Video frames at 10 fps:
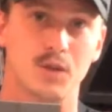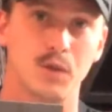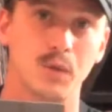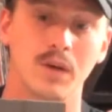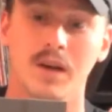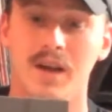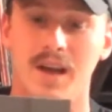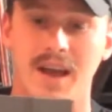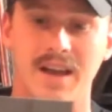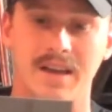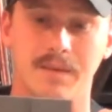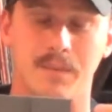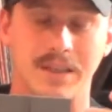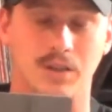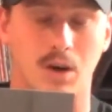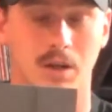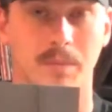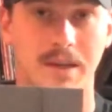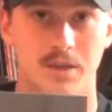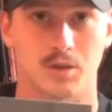to my dark
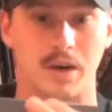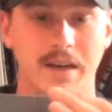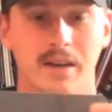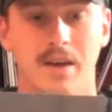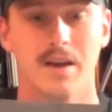base gray.